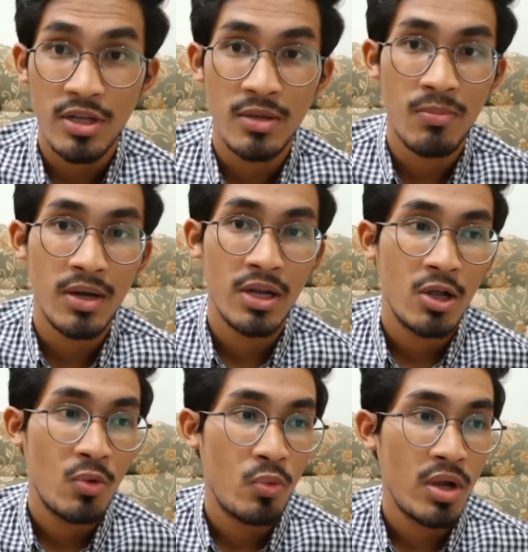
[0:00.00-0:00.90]
But
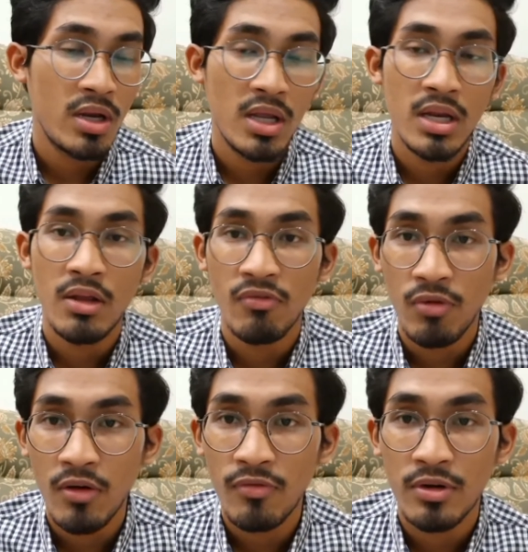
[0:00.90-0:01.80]
when it
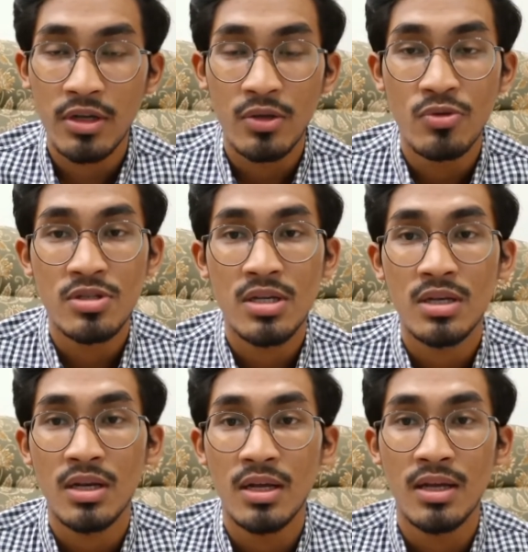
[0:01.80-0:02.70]
involves the using
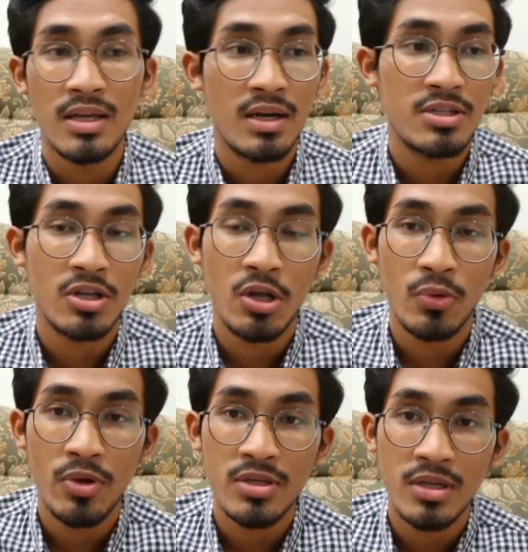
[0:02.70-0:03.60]
the English
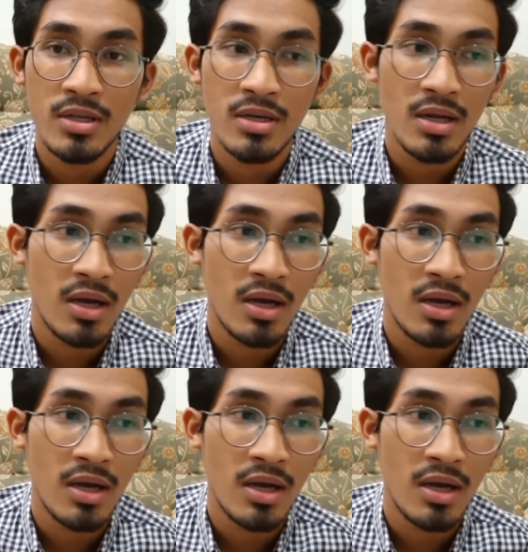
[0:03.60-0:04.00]
language in